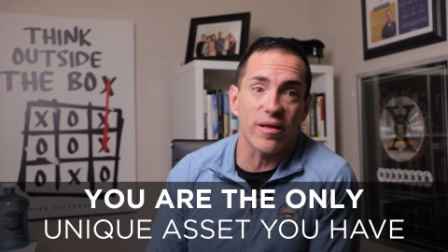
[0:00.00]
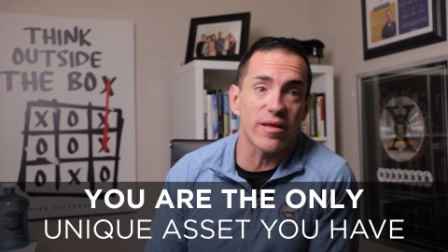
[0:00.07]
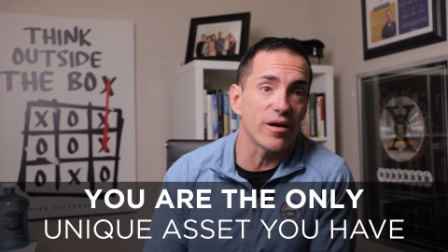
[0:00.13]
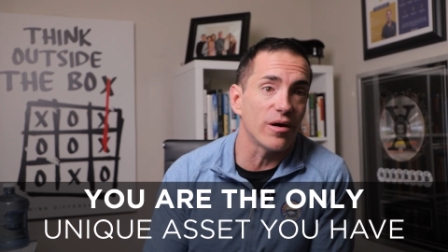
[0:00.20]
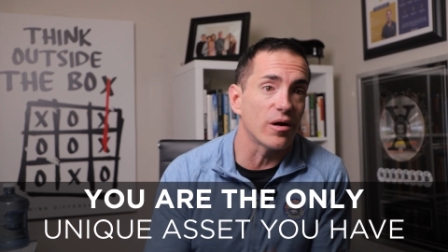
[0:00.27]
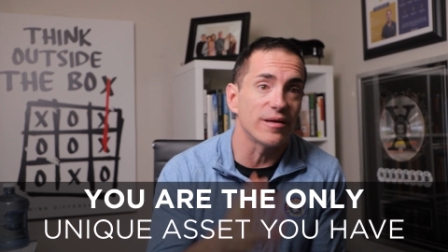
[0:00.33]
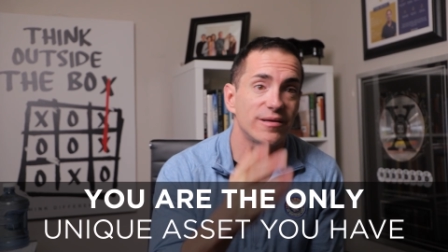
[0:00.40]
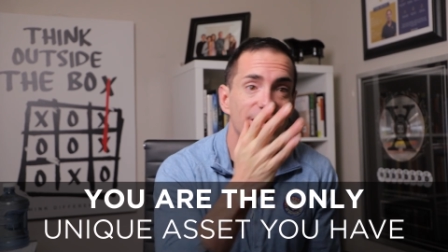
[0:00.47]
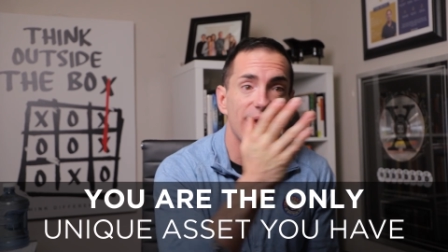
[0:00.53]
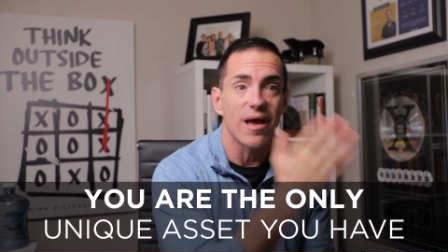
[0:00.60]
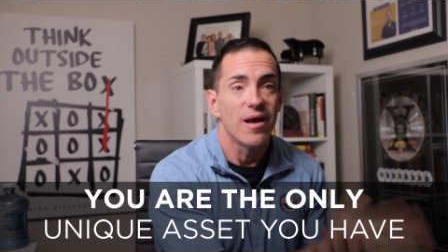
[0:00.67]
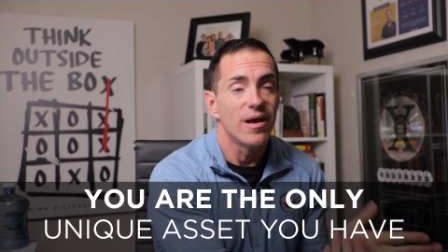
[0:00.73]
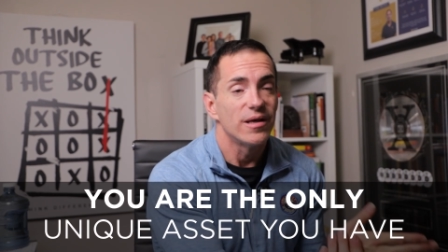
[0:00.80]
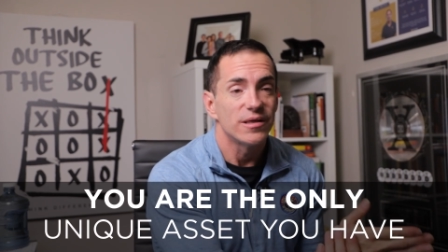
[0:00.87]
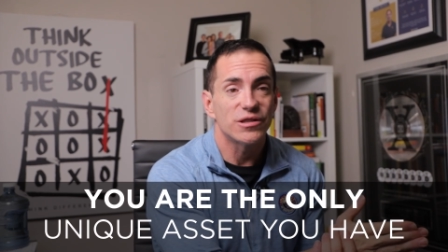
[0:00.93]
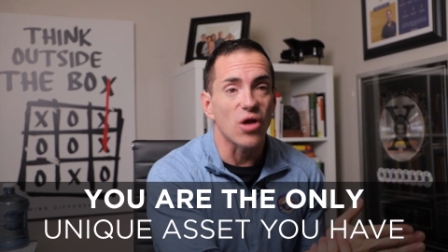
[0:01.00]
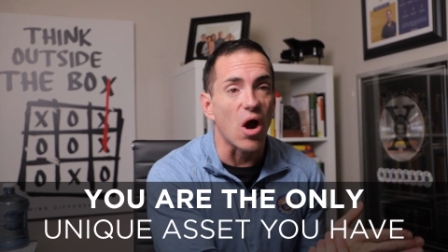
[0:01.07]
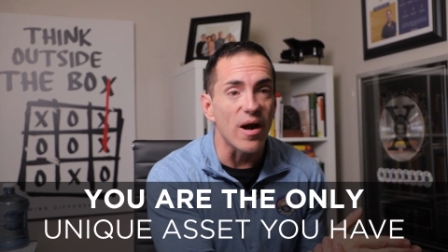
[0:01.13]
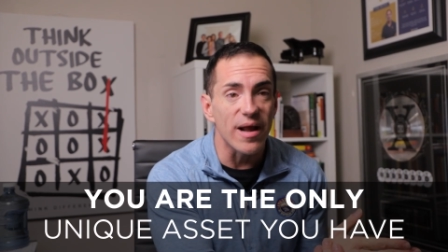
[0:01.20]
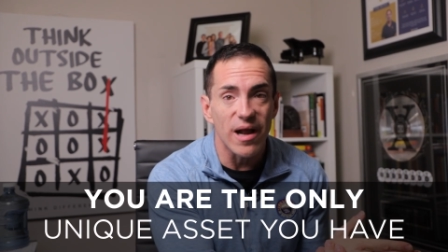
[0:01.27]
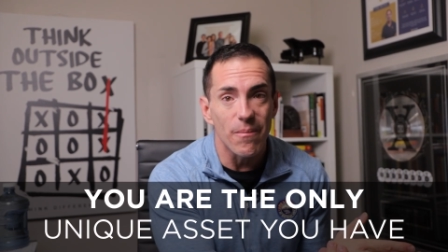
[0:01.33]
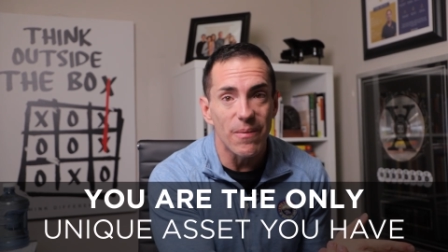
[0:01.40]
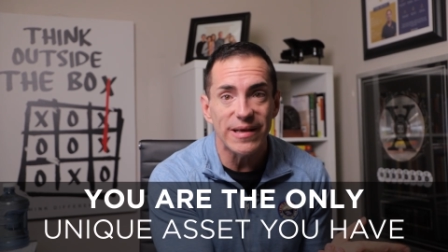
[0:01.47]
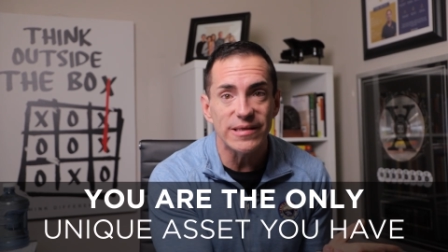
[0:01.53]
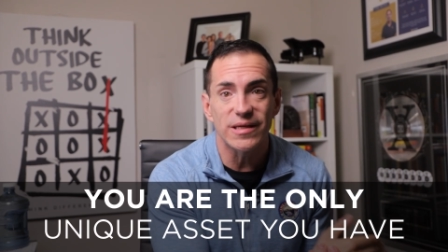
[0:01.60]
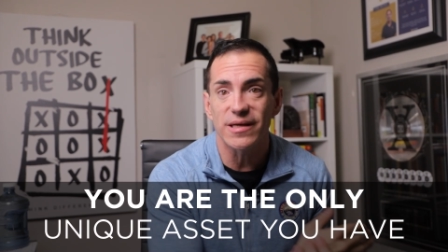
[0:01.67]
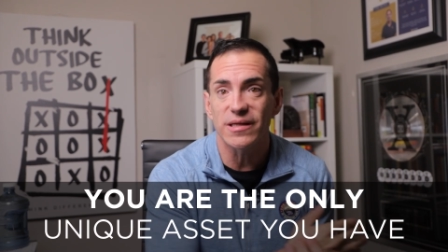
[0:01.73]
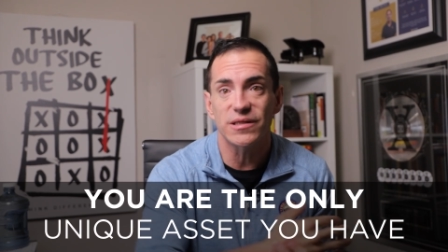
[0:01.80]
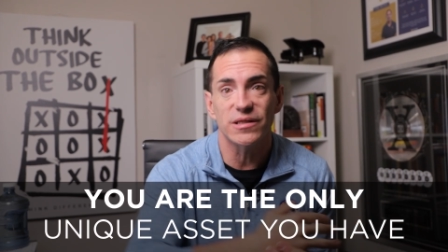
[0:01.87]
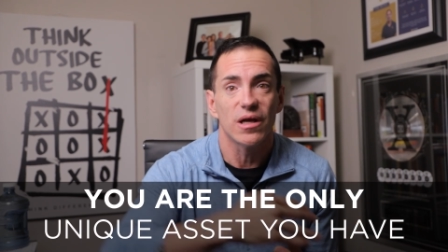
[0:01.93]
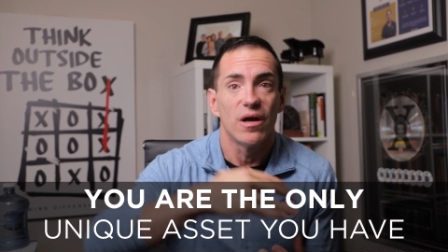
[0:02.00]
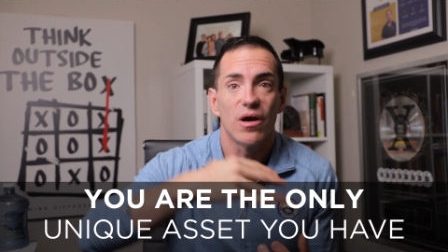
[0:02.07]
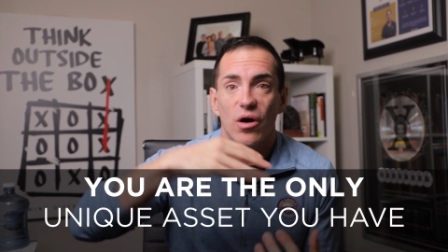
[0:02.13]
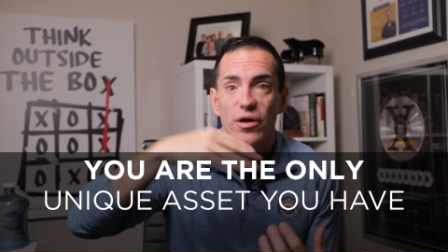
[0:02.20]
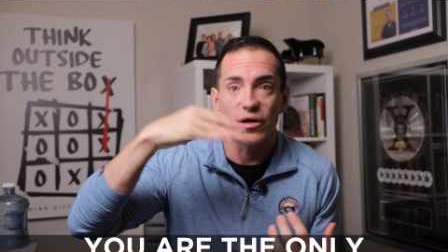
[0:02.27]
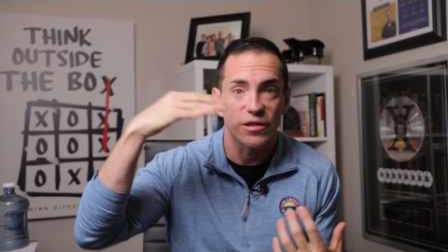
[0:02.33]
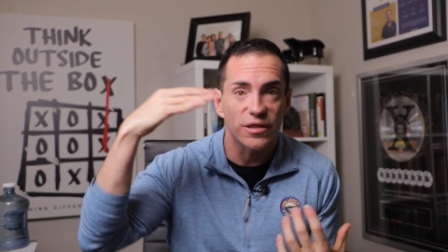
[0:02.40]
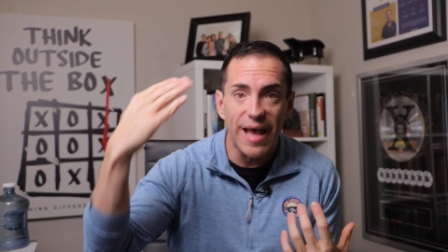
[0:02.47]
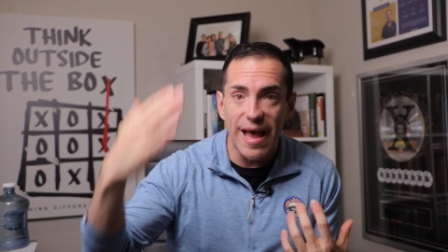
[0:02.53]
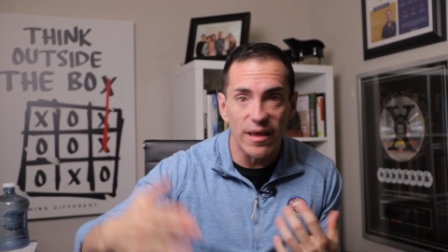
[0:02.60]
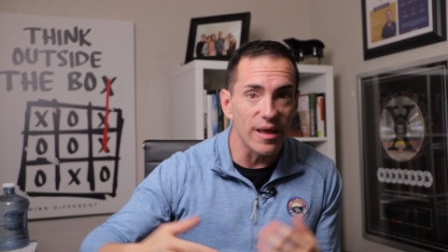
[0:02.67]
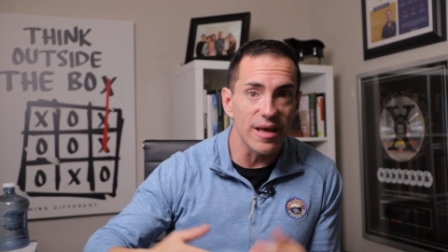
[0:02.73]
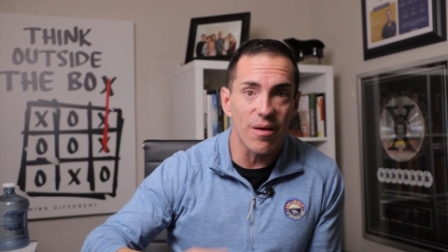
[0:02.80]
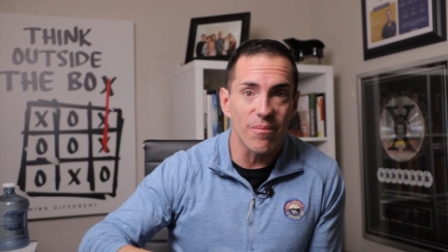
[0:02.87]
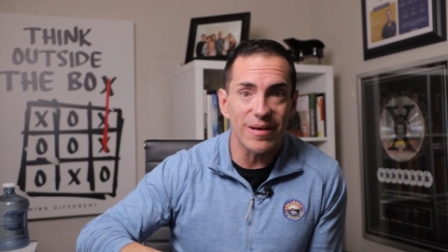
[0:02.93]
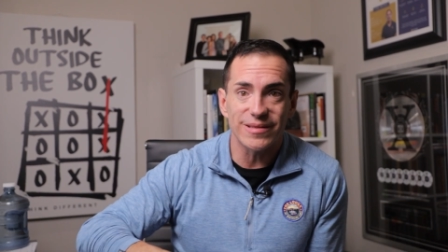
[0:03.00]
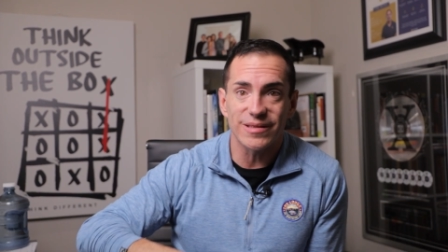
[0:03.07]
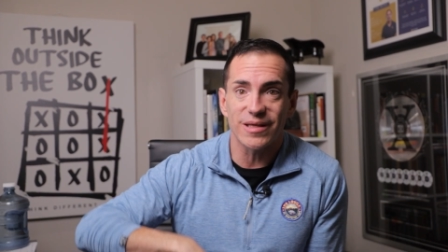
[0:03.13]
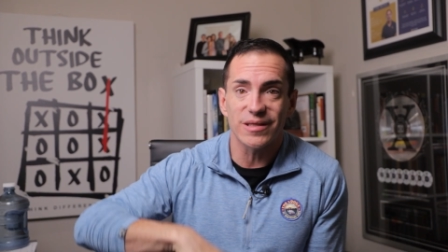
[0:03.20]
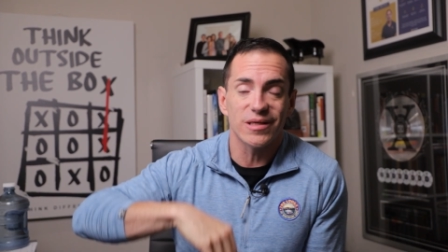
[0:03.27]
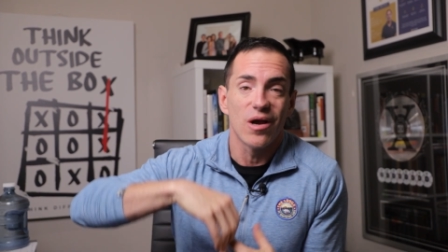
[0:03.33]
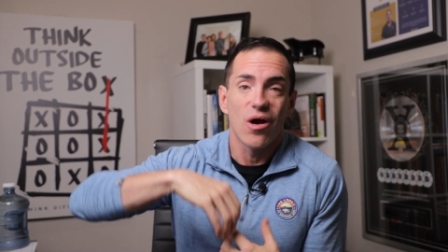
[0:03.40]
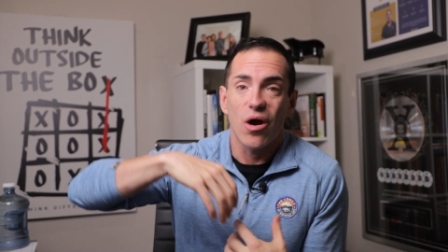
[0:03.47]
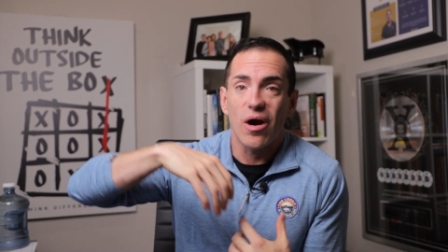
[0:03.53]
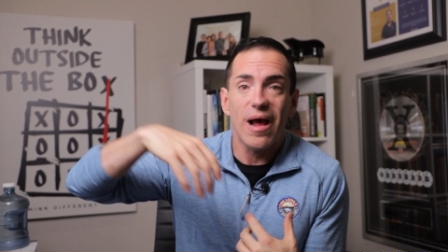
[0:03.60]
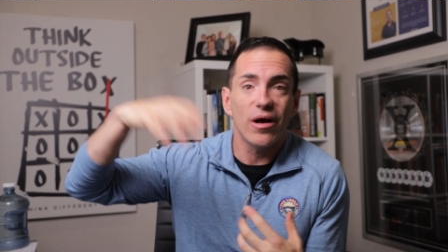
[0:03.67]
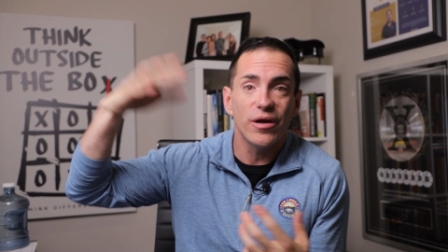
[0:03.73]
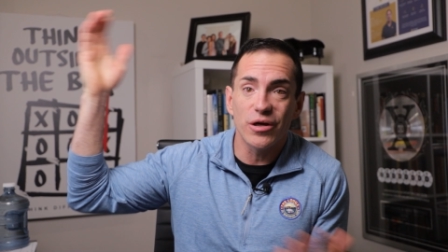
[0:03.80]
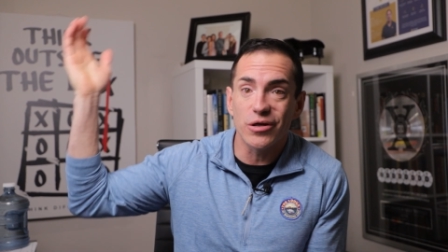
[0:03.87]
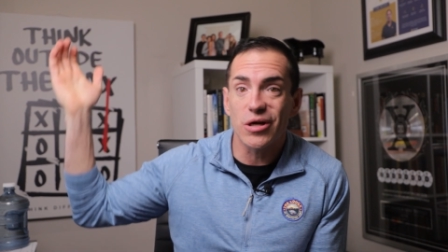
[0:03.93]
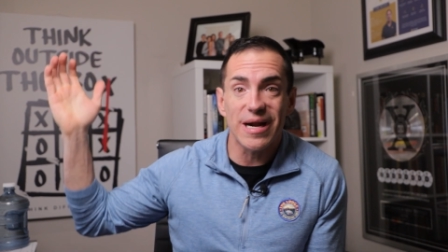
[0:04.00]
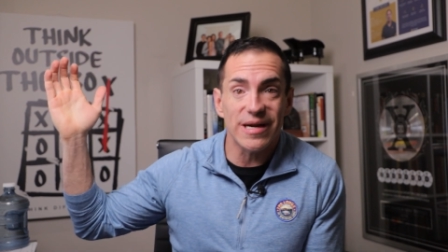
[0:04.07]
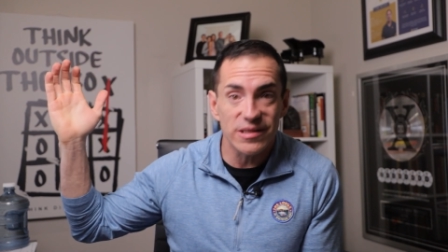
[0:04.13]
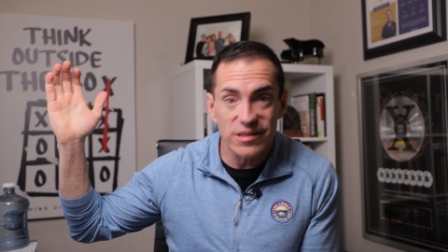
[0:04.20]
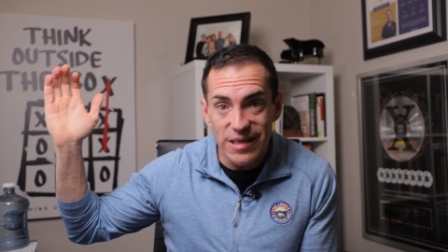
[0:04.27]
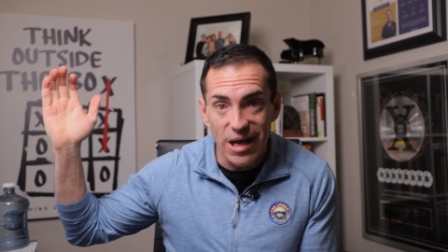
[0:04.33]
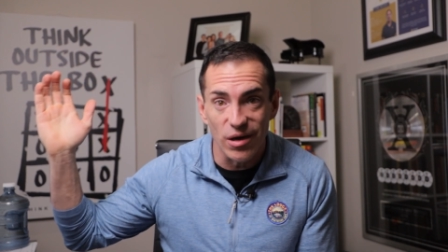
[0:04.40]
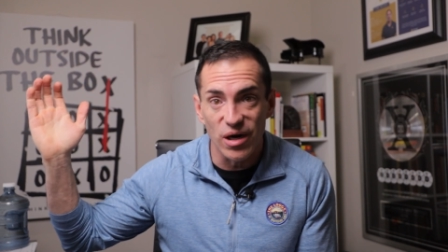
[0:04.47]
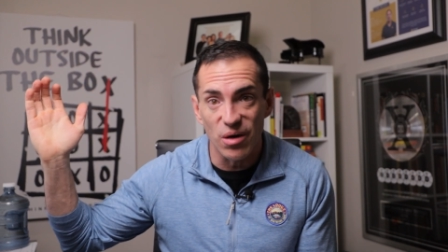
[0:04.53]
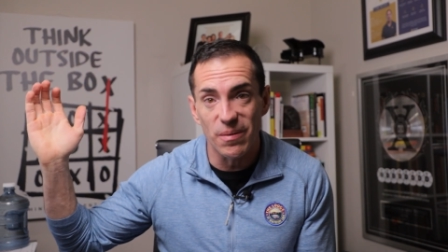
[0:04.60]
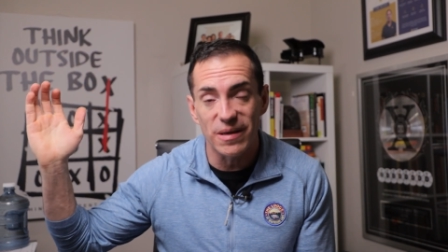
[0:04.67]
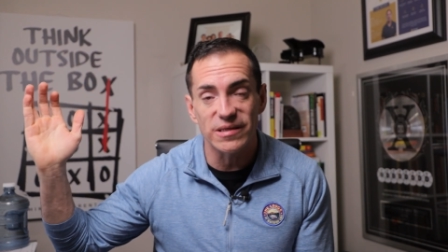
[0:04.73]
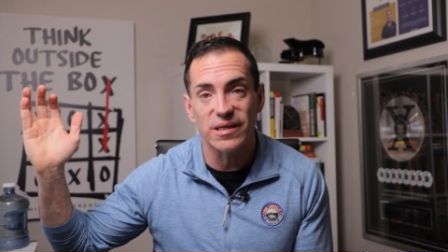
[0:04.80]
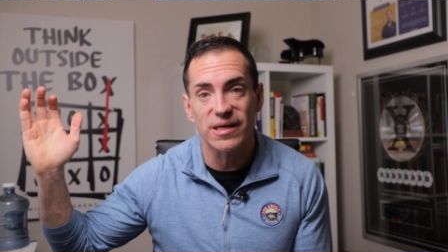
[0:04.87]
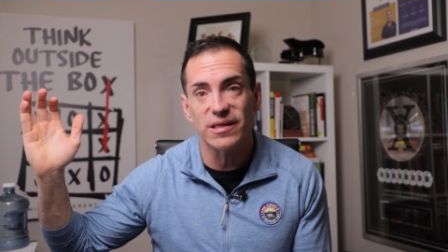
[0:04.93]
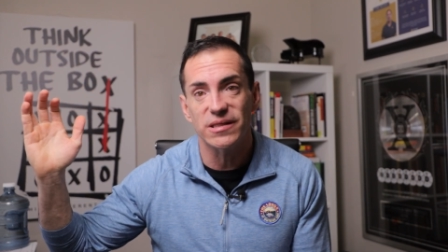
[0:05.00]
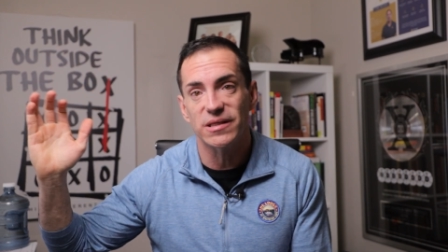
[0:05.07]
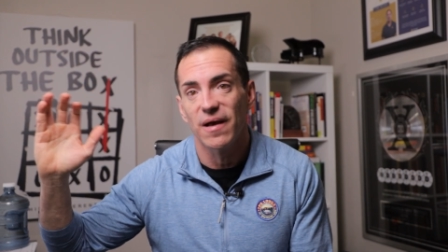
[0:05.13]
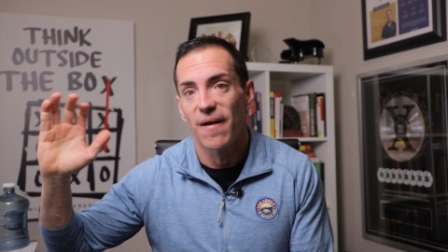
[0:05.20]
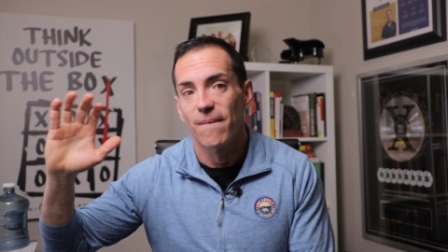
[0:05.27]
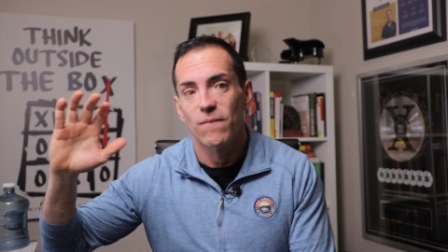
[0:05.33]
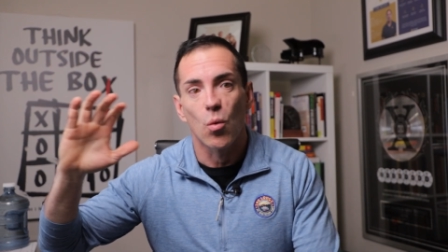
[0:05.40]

whether you're a di- starting a business or you're scaling a business or hell, you're trying to sell your business.